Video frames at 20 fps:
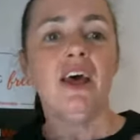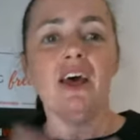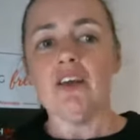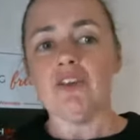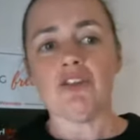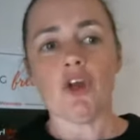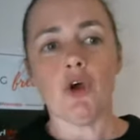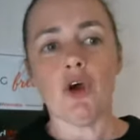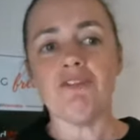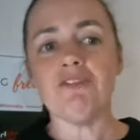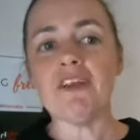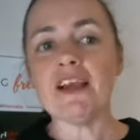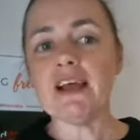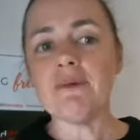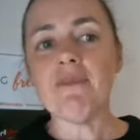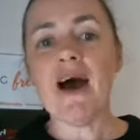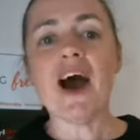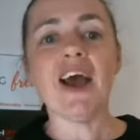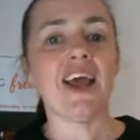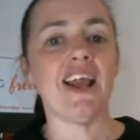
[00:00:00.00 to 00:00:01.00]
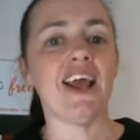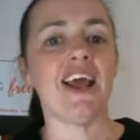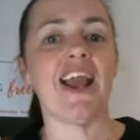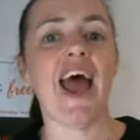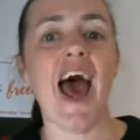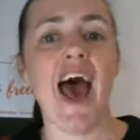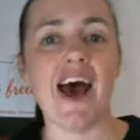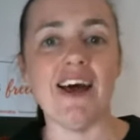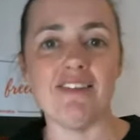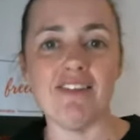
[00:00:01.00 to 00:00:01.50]
So affiliate marketing and
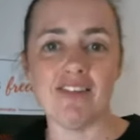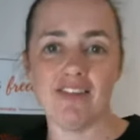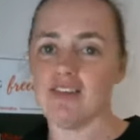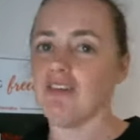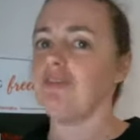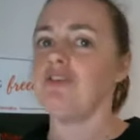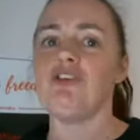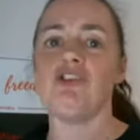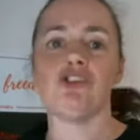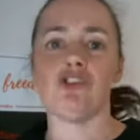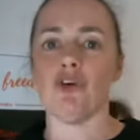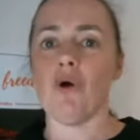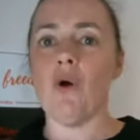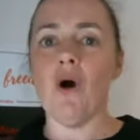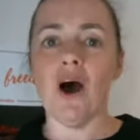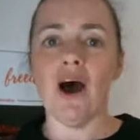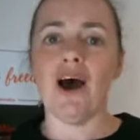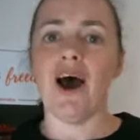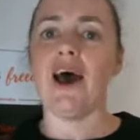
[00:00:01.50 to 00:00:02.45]
ads for sure.